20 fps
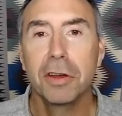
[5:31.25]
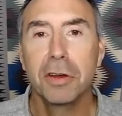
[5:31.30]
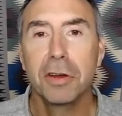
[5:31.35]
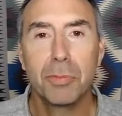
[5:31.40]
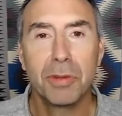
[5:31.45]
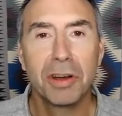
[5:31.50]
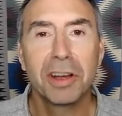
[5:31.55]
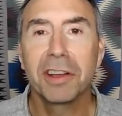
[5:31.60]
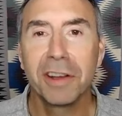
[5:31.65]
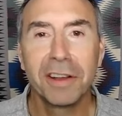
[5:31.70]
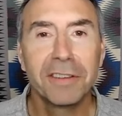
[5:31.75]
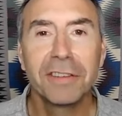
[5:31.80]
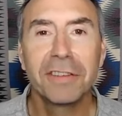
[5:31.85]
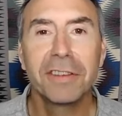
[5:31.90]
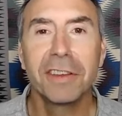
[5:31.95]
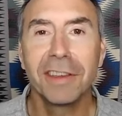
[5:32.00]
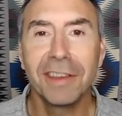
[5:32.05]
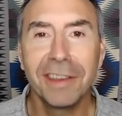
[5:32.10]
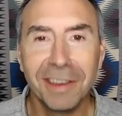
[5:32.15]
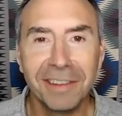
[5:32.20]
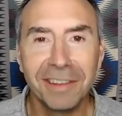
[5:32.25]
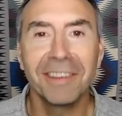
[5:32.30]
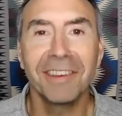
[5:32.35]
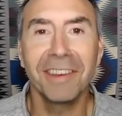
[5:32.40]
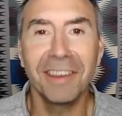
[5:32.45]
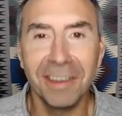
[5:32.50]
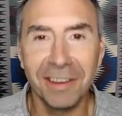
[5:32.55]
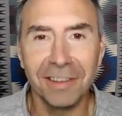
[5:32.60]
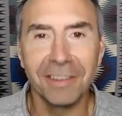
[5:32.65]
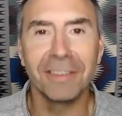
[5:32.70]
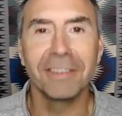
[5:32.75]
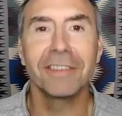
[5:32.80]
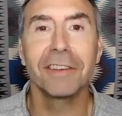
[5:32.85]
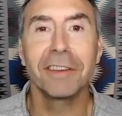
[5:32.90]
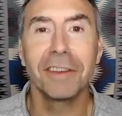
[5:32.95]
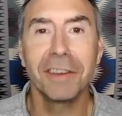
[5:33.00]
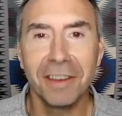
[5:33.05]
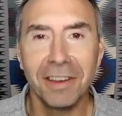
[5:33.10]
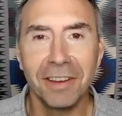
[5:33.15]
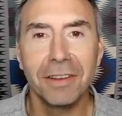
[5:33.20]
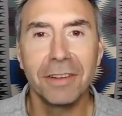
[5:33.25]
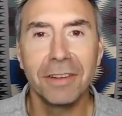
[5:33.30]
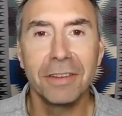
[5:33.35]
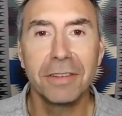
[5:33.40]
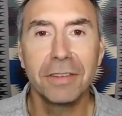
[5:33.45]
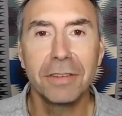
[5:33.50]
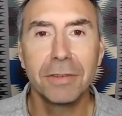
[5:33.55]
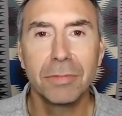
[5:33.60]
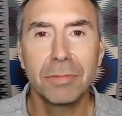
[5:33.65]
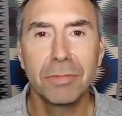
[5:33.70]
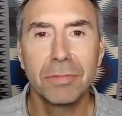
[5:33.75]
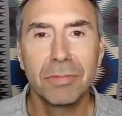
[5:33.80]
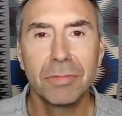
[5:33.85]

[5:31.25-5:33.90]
because it is His.